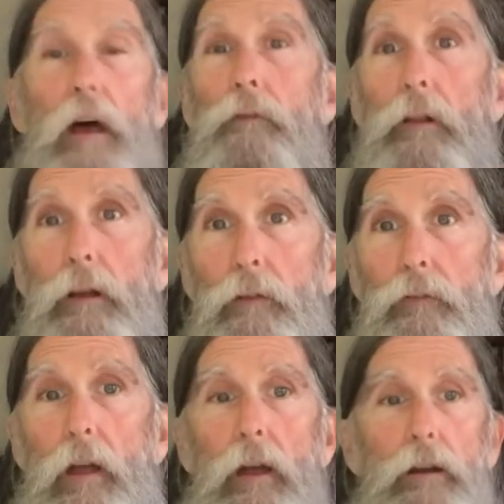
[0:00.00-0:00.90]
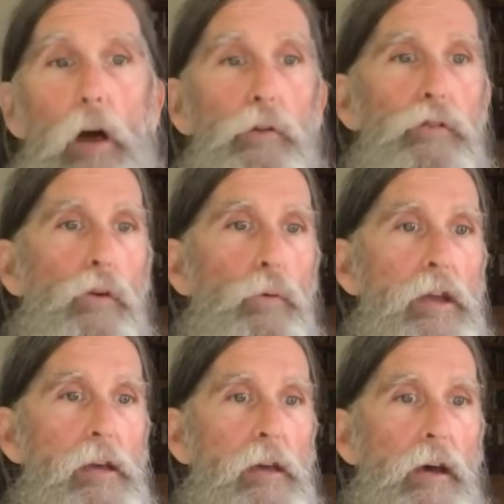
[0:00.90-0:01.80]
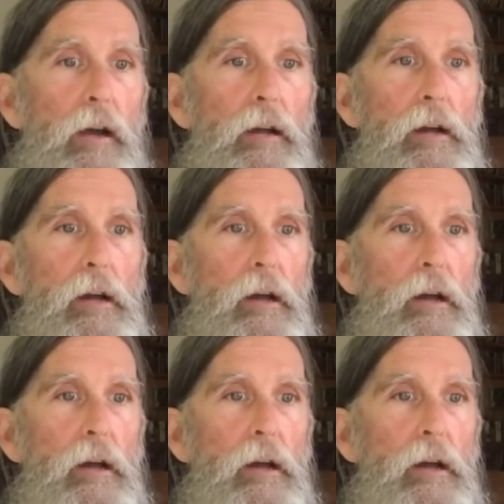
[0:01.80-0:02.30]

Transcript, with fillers: I've lived in Costa Rica